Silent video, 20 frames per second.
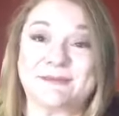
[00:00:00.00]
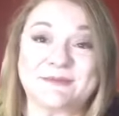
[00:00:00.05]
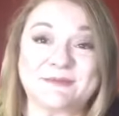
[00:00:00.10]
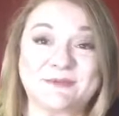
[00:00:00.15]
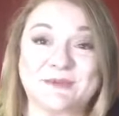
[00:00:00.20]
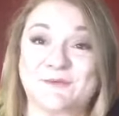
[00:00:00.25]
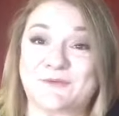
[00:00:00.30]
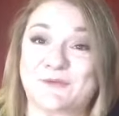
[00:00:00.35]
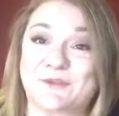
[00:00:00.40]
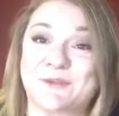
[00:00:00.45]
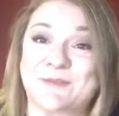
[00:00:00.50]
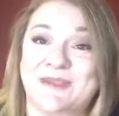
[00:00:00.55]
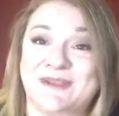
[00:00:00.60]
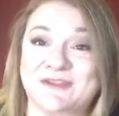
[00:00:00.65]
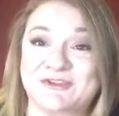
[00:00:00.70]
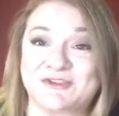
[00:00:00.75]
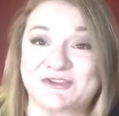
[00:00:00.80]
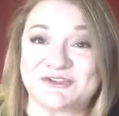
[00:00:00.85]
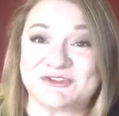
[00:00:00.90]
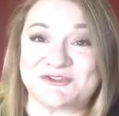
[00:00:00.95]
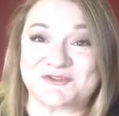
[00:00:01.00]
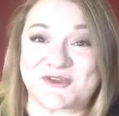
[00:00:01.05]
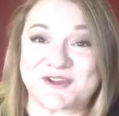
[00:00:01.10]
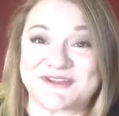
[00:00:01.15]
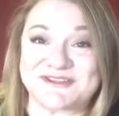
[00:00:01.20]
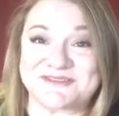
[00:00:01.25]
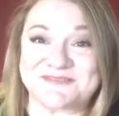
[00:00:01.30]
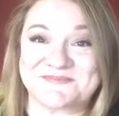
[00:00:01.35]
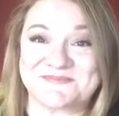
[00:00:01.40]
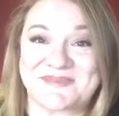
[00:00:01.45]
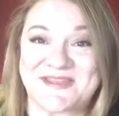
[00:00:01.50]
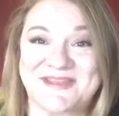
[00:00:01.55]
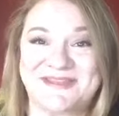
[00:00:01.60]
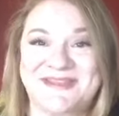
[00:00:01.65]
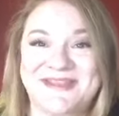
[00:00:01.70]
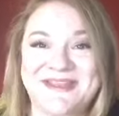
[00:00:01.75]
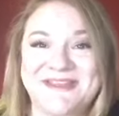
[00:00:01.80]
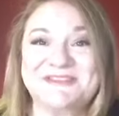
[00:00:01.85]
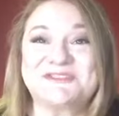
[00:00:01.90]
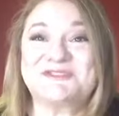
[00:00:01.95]
you've got to manage your stress.
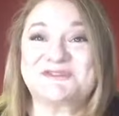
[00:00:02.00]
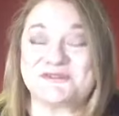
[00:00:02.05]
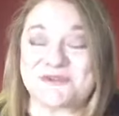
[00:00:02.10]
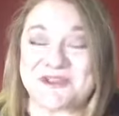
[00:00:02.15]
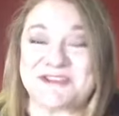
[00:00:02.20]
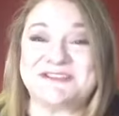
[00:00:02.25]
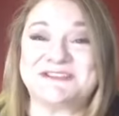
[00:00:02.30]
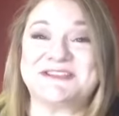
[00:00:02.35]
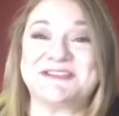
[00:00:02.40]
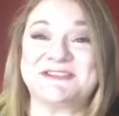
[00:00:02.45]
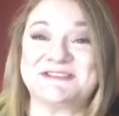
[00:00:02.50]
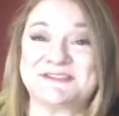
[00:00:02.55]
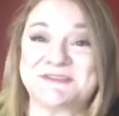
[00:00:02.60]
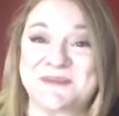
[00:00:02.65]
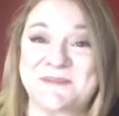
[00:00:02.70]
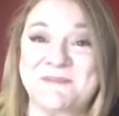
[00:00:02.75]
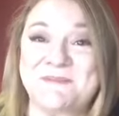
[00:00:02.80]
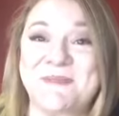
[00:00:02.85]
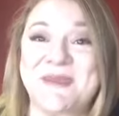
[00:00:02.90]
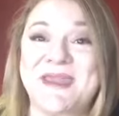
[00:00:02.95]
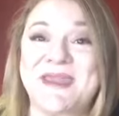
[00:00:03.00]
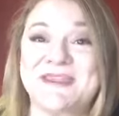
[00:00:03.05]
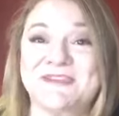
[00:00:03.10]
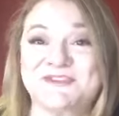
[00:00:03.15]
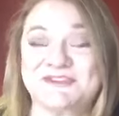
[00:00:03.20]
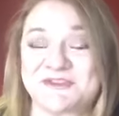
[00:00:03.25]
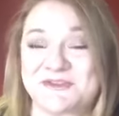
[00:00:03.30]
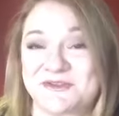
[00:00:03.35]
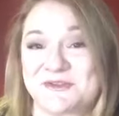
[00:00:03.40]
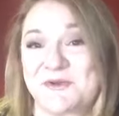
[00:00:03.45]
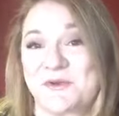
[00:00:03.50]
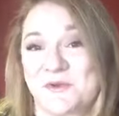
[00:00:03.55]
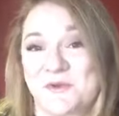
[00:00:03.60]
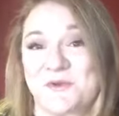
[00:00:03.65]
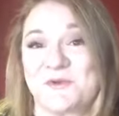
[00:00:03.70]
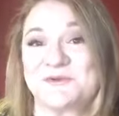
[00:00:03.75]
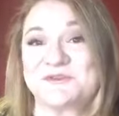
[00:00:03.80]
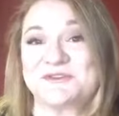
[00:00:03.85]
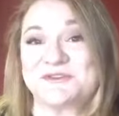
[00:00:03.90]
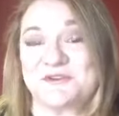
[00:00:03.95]
Stress is the major
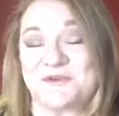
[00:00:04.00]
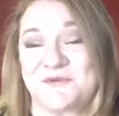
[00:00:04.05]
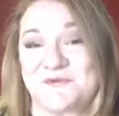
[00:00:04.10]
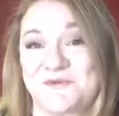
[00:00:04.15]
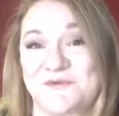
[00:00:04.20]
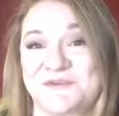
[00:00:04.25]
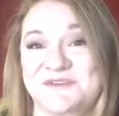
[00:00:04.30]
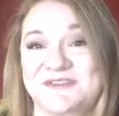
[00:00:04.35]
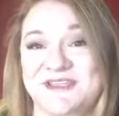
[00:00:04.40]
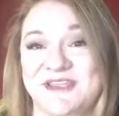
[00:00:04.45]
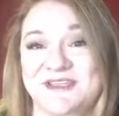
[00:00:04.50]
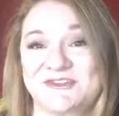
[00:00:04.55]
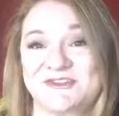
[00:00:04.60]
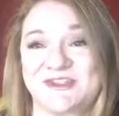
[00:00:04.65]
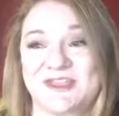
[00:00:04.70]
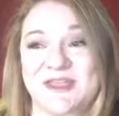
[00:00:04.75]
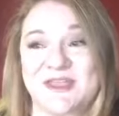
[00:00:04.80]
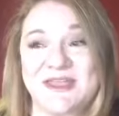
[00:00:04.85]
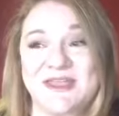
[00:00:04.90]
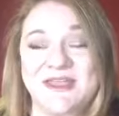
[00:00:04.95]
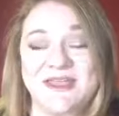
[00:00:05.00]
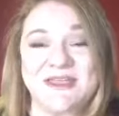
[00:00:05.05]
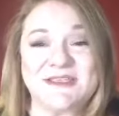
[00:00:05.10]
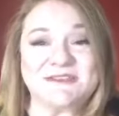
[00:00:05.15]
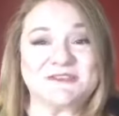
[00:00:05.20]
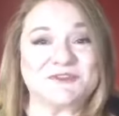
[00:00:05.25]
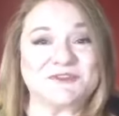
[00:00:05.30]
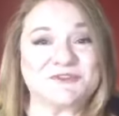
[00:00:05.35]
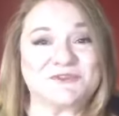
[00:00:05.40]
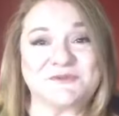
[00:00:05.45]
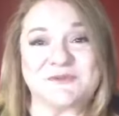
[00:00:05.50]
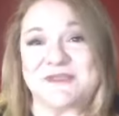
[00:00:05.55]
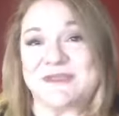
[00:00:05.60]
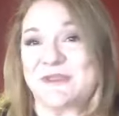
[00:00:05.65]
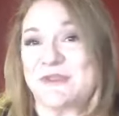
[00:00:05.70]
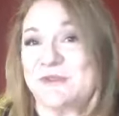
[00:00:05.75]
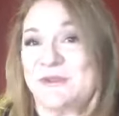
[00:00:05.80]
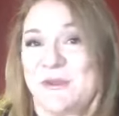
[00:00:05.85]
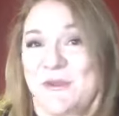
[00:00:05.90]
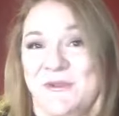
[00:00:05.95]
cause of rosacea. So
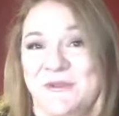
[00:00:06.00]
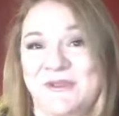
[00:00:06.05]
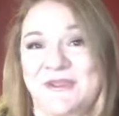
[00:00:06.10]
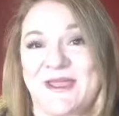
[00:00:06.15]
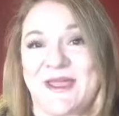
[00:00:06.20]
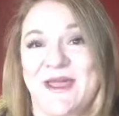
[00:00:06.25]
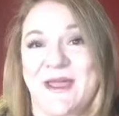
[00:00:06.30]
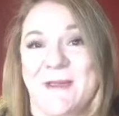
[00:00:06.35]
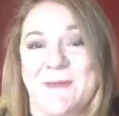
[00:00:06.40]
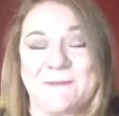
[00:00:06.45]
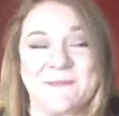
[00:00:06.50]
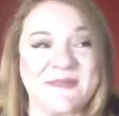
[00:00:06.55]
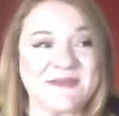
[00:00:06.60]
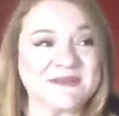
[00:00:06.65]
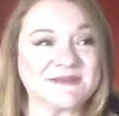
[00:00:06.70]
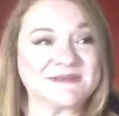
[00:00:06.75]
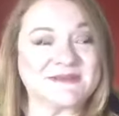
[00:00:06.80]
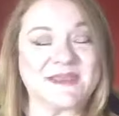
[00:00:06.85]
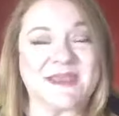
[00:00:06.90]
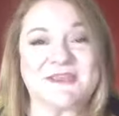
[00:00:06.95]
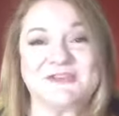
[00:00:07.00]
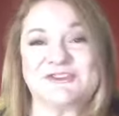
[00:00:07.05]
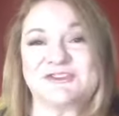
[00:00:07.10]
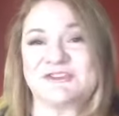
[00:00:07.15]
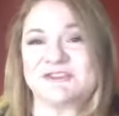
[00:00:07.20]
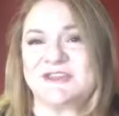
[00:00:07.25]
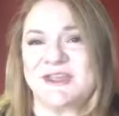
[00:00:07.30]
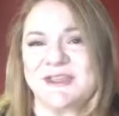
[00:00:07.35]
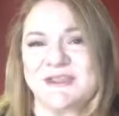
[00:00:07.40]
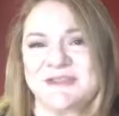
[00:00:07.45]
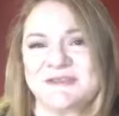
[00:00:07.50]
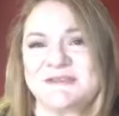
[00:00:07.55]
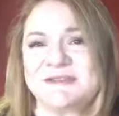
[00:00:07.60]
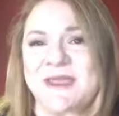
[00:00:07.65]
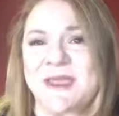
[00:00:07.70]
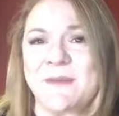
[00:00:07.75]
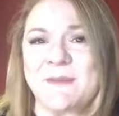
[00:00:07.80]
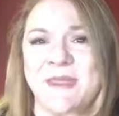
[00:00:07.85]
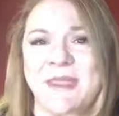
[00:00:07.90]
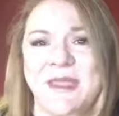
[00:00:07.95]
doing yoga, meditation, taking
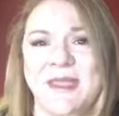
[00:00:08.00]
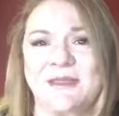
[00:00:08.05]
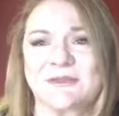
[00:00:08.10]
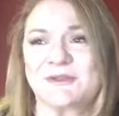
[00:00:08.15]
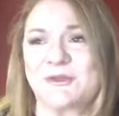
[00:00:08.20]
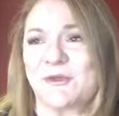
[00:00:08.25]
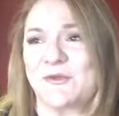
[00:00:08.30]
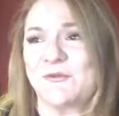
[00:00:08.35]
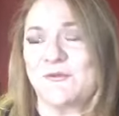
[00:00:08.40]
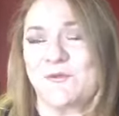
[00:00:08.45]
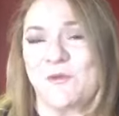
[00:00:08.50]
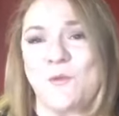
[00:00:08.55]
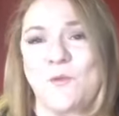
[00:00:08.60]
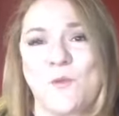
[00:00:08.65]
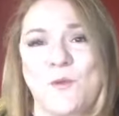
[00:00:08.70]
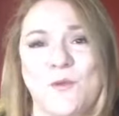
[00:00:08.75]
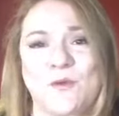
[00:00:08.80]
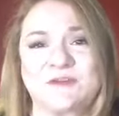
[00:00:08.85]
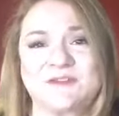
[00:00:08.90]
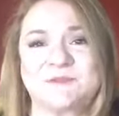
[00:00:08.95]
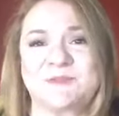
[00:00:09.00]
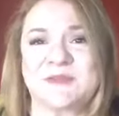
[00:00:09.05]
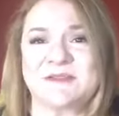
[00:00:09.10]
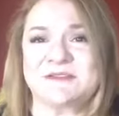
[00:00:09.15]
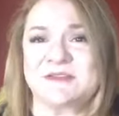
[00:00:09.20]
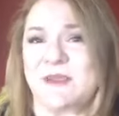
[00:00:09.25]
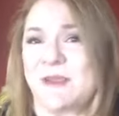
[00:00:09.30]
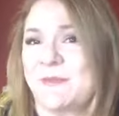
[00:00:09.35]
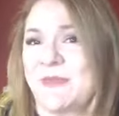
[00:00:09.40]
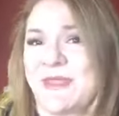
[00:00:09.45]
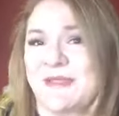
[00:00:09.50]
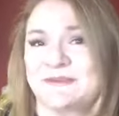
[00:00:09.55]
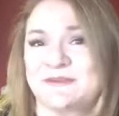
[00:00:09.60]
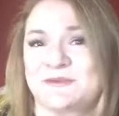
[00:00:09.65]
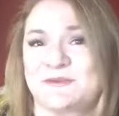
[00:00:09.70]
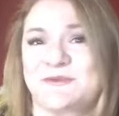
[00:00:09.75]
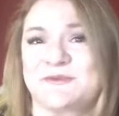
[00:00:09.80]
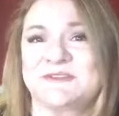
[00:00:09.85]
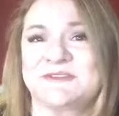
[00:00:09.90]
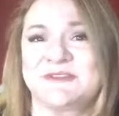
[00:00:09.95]
time out, go for a walk, spend time
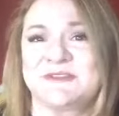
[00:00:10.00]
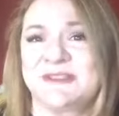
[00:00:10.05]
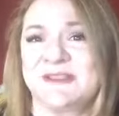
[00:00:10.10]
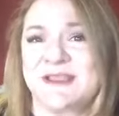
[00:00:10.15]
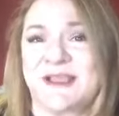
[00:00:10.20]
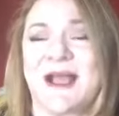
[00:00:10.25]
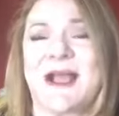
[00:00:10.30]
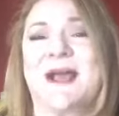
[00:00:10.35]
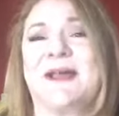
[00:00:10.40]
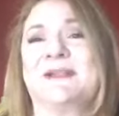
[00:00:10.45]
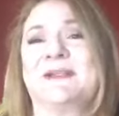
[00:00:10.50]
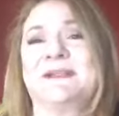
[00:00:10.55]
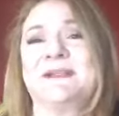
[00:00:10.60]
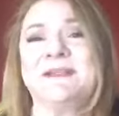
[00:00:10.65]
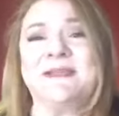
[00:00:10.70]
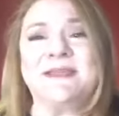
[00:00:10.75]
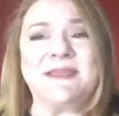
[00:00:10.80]
outdoors in the garden,